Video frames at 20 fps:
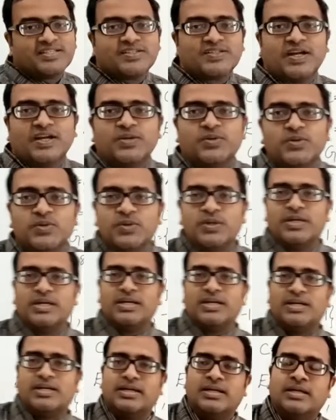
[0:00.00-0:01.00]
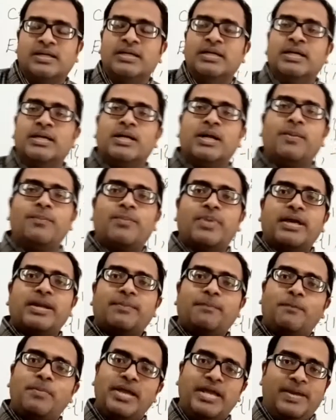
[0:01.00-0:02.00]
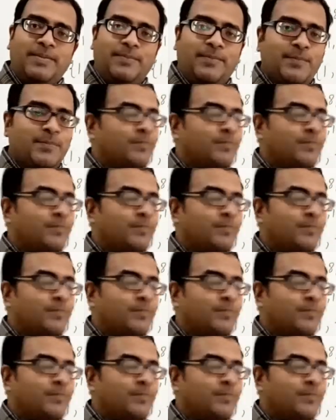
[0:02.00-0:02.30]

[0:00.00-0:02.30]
try to compare B.